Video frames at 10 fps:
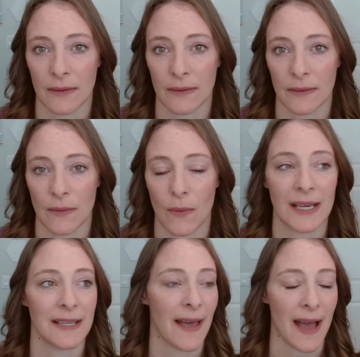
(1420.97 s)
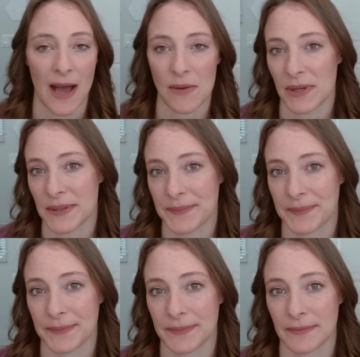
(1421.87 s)
Why did that happen?
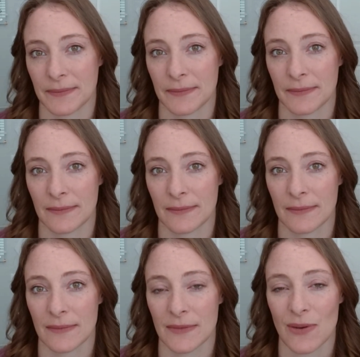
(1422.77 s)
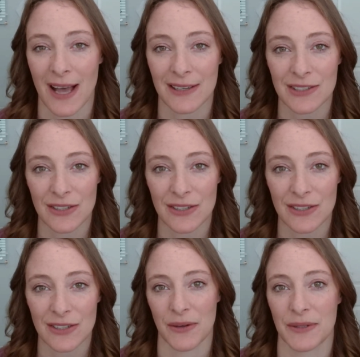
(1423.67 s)
So ask yourself
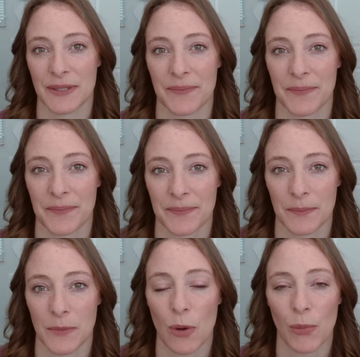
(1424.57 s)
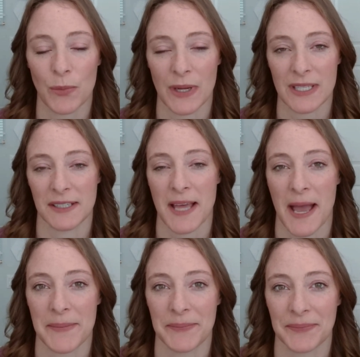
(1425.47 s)
those. No more wasting
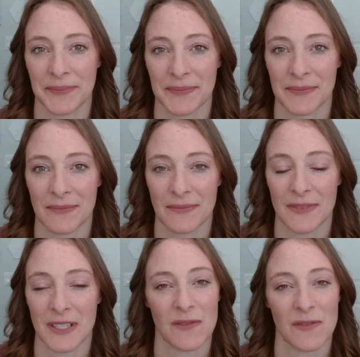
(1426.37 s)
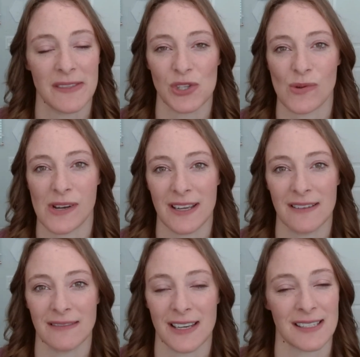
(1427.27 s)
time. Let's find the joy
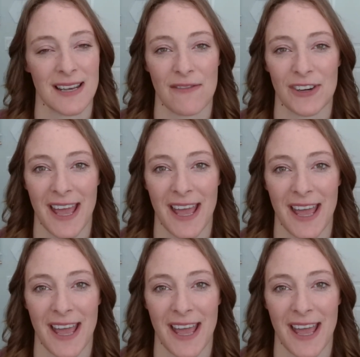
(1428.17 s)
that is in every day.